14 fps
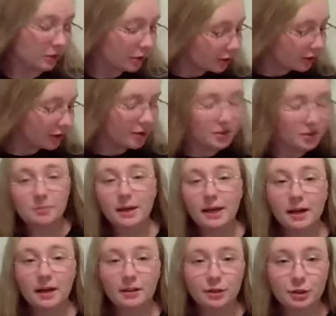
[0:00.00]
You can also make
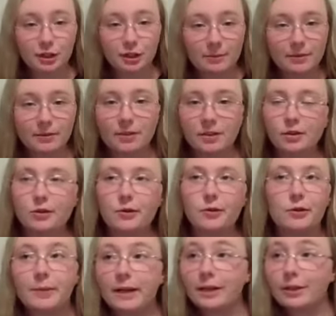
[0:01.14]
other shapes. You
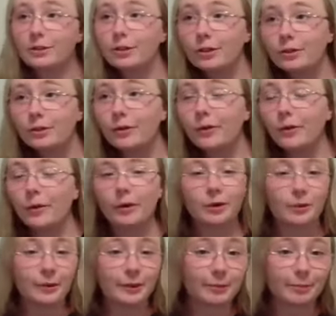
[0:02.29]
could make a circle, or
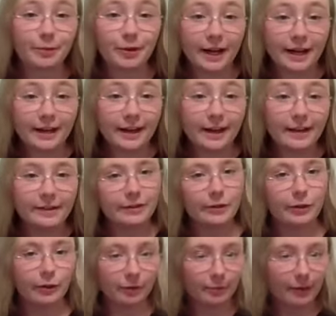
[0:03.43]
you could braid it.
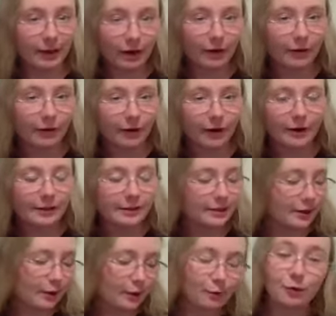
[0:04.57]
You could make a heart.
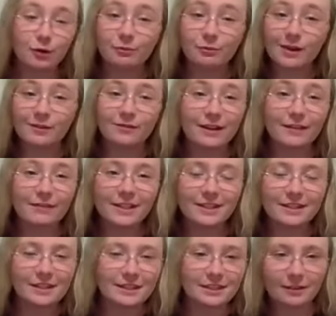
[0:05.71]
One of my
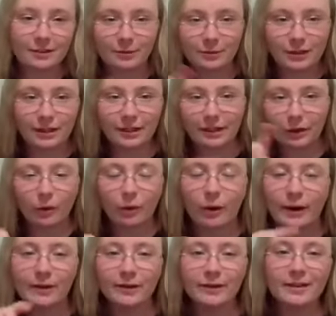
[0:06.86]
favorites is to do it in a
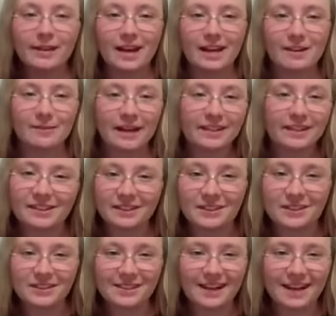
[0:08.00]
coil and make a little
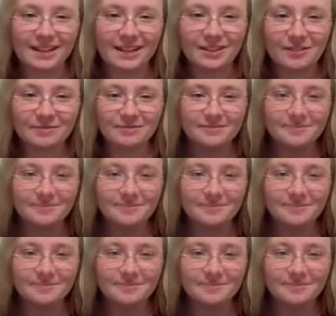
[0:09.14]
snail.